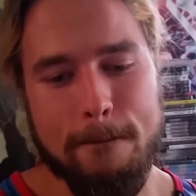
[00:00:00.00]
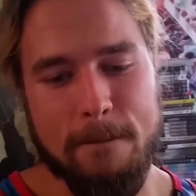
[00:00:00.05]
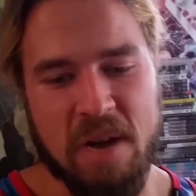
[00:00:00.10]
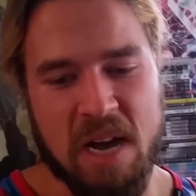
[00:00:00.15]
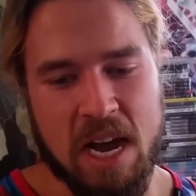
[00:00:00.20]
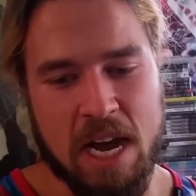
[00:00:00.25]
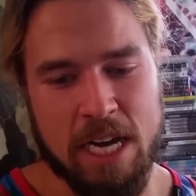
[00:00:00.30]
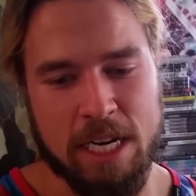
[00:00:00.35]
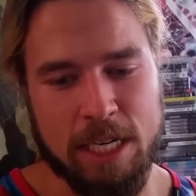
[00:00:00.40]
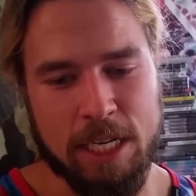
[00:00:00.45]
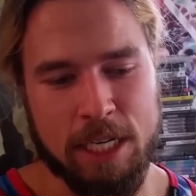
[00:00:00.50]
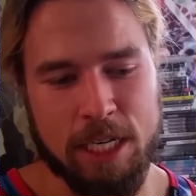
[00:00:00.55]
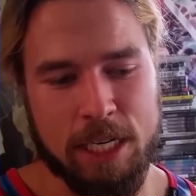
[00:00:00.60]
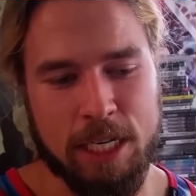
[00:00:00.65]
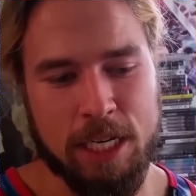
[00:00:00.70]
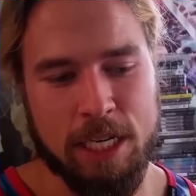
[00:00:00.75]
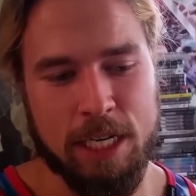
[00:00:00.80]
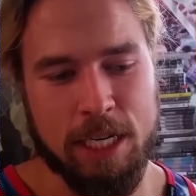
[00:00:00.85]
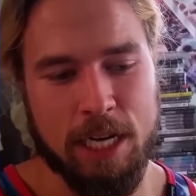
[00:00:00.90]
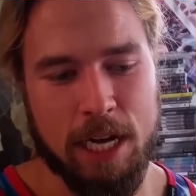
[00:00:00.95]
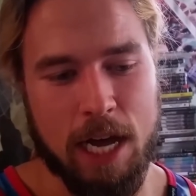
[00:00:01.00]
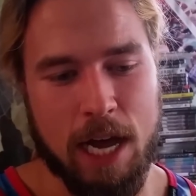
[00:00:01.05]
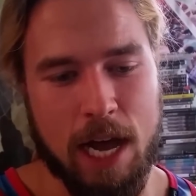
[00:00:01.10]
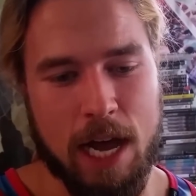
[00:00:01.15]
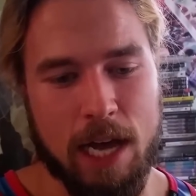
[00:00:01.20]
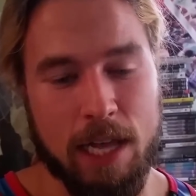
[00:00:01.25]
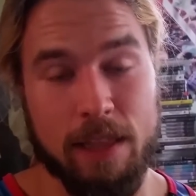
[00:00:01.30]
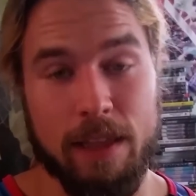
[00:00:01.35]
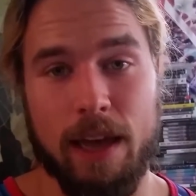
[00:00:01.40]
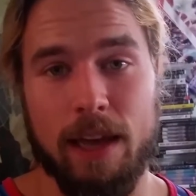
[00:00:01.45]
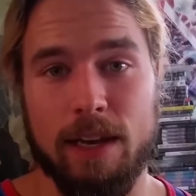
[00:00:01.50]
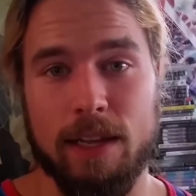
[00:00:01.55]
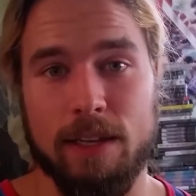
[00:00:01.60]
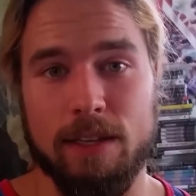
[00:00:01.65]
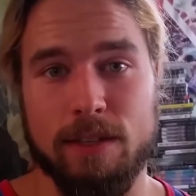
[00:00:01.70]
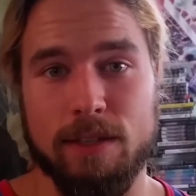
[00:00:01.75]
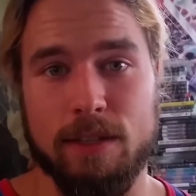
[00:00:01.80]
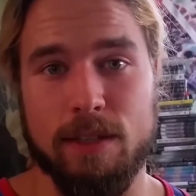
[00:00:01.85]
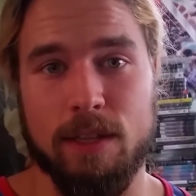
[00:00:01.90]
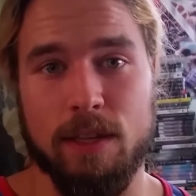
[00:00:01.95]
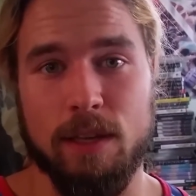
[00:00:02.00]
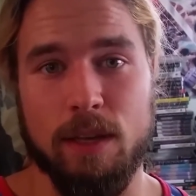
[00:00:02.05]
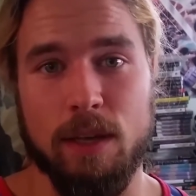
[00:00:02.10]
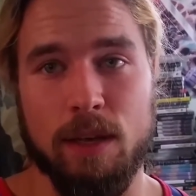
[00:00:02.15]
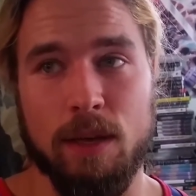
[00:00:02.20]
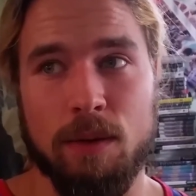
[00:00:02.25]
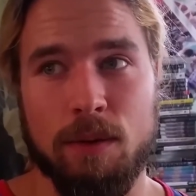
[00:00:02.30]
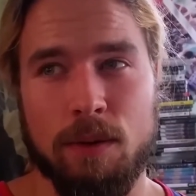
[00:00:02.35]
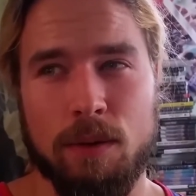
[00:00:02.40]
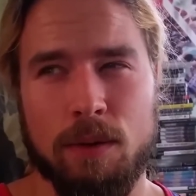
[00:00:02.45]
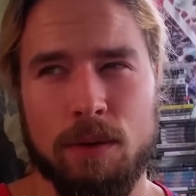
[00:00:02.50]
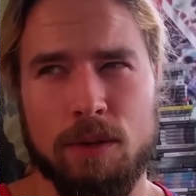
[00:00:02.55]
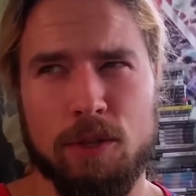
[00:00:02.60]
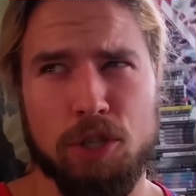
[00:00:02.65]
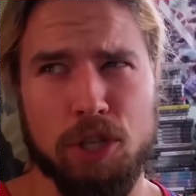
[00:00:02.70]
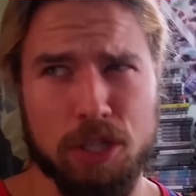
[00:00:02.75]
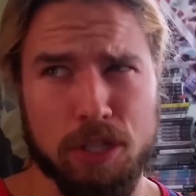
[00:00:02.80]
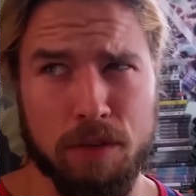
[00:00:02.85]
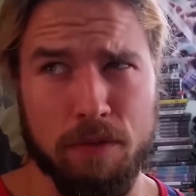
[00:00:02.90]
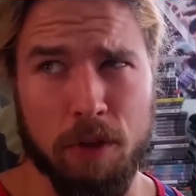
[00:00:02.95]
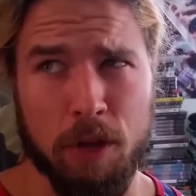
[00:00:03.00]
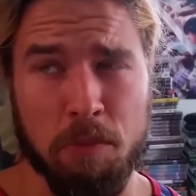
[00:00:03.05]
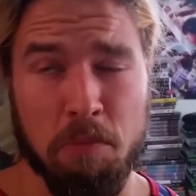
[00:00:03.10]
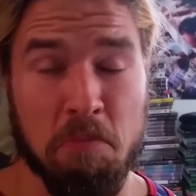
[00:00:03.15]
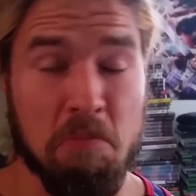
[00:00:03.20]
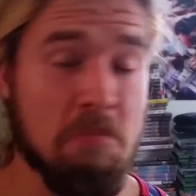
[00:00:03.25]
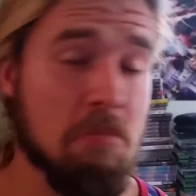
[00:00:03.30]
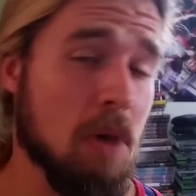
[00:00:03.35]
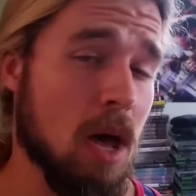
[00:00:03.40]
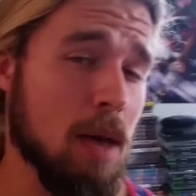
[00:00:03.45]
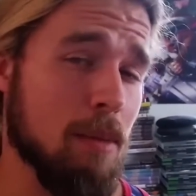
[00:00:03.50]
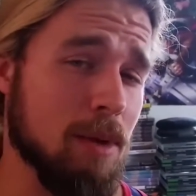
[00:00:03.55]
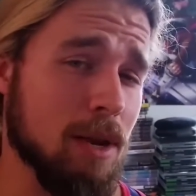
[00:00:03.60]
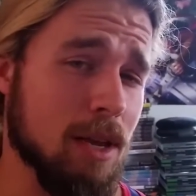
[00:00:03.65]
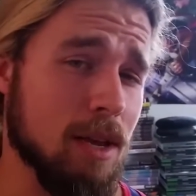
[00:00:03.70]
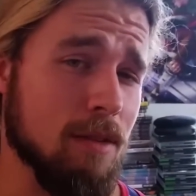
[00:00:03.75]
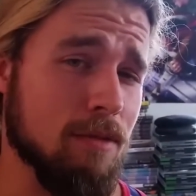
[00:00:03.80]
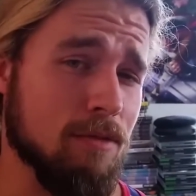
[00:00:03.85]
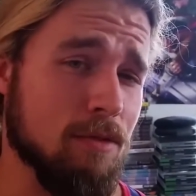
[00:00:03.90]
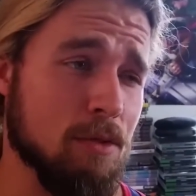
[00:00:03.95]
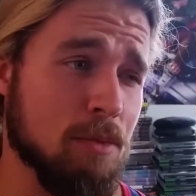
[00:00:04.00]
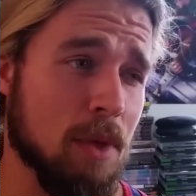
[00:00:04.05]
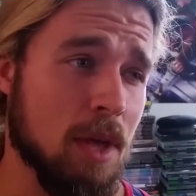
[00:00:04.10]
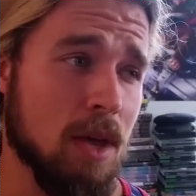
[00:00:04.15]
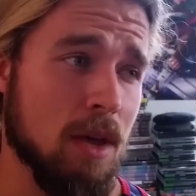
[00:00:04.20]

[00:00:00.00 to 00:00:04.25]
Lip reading: But that is the gist of it, I believe.